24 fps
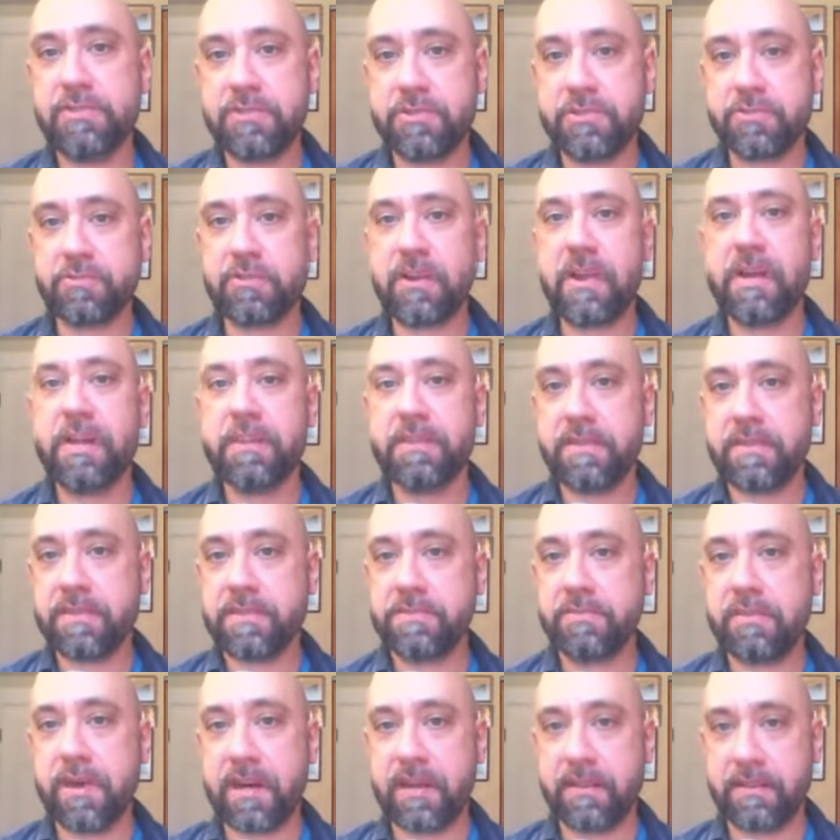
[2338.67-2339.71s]
strike this
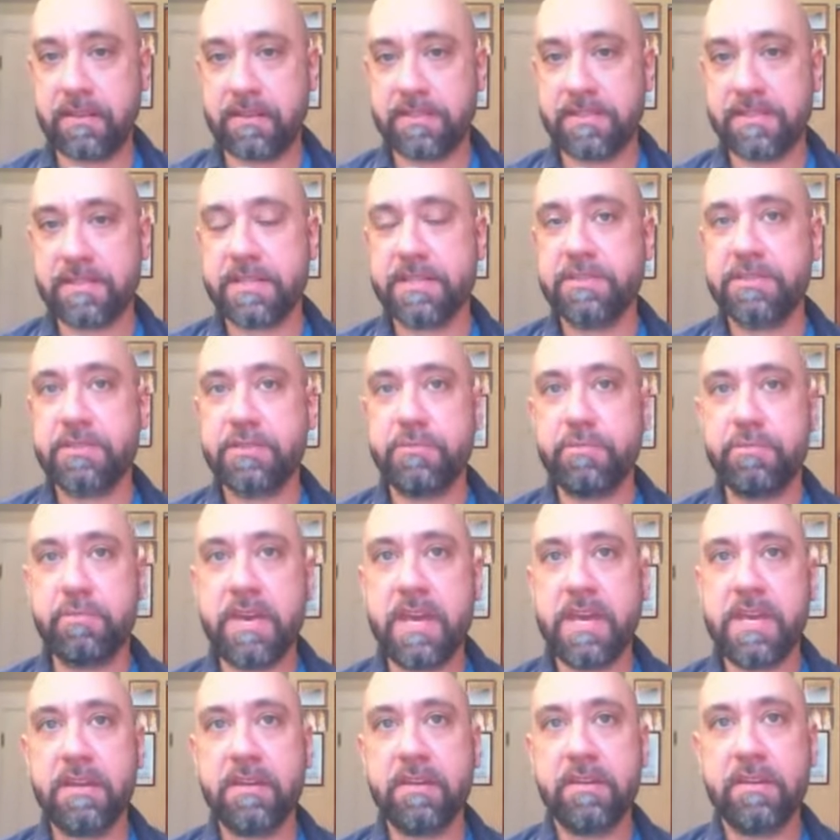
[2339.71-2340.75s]
balance and to
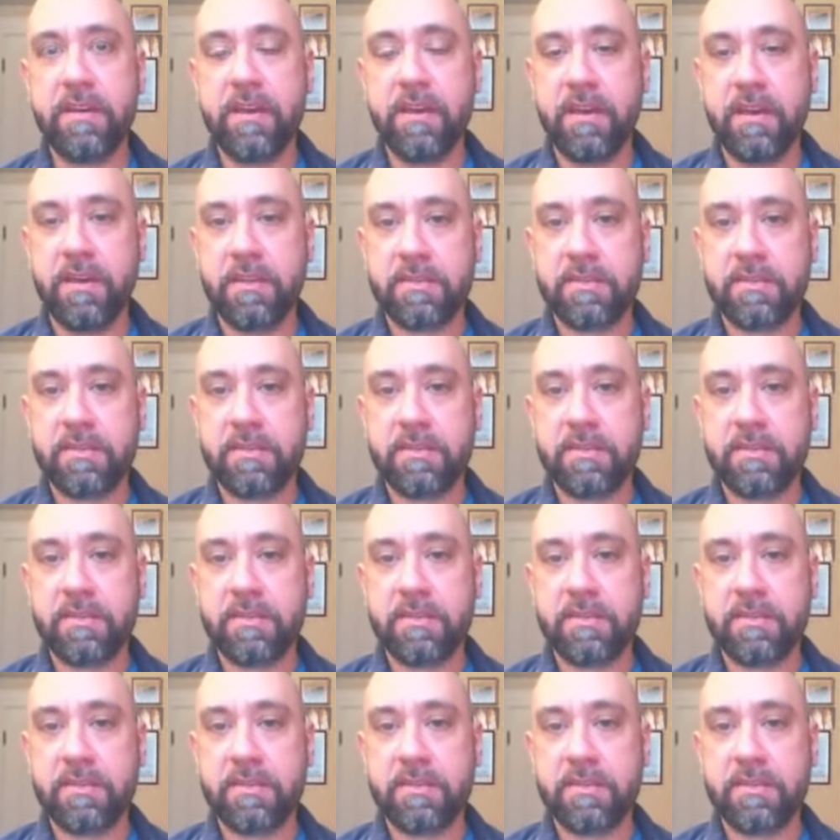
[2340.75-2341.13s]
make the